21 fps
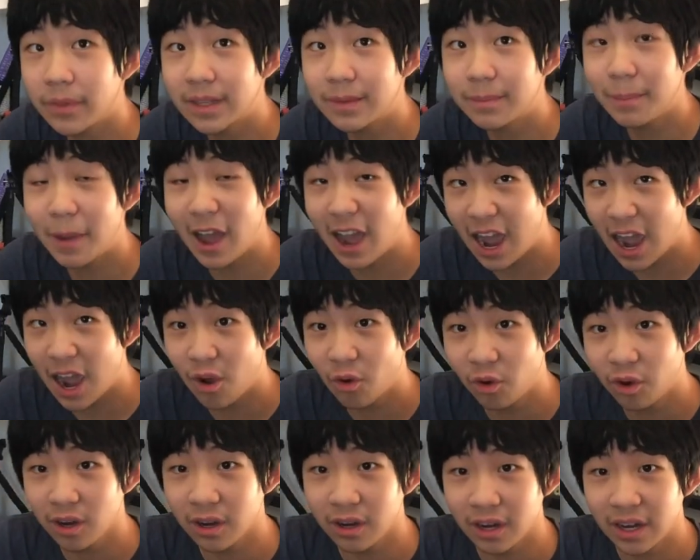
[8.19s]
the
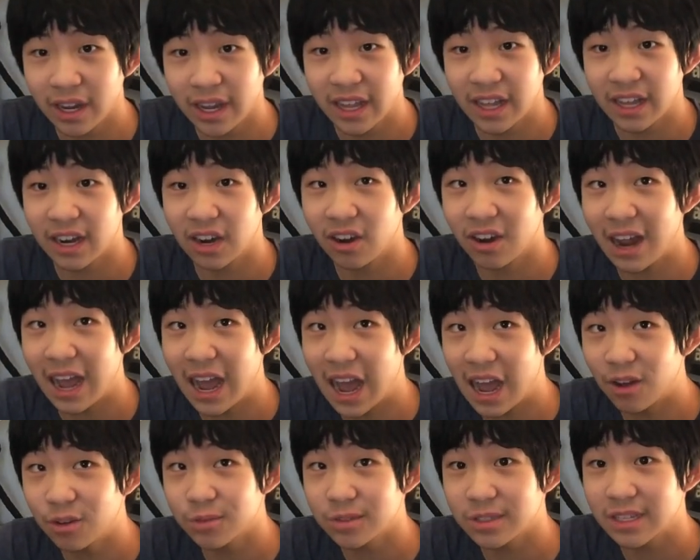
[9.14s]
power at our
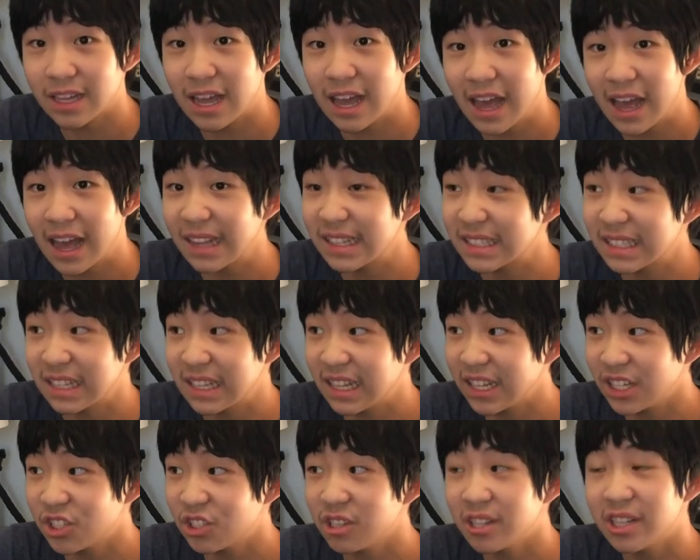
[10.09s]
house has
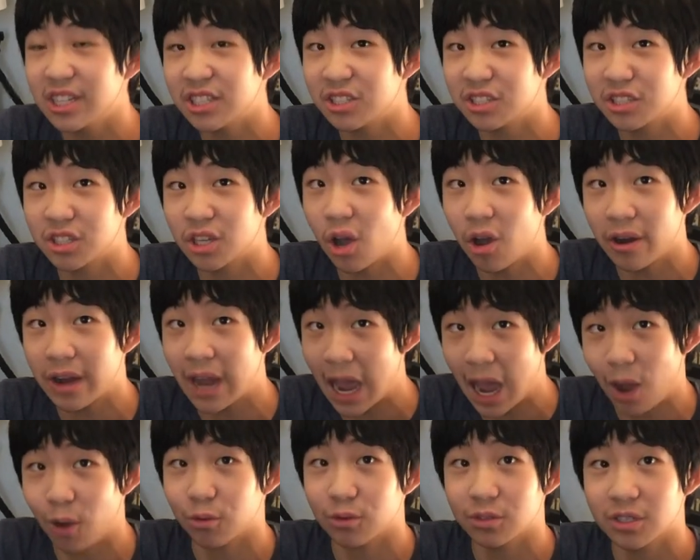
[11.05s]
literally just gone
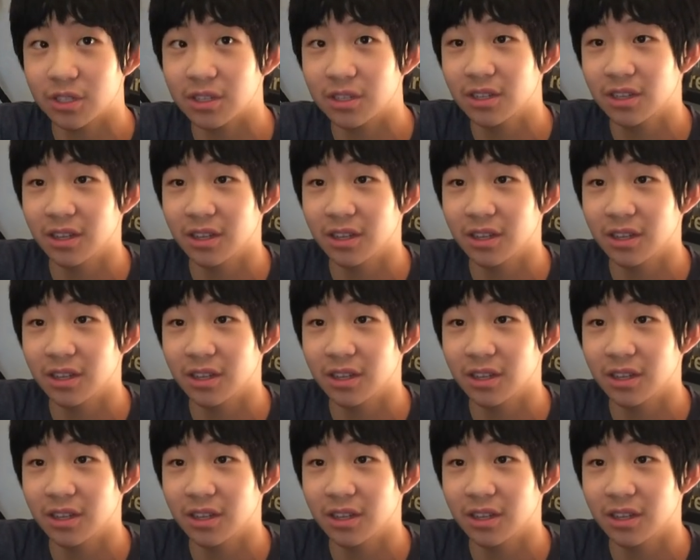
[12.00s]
out.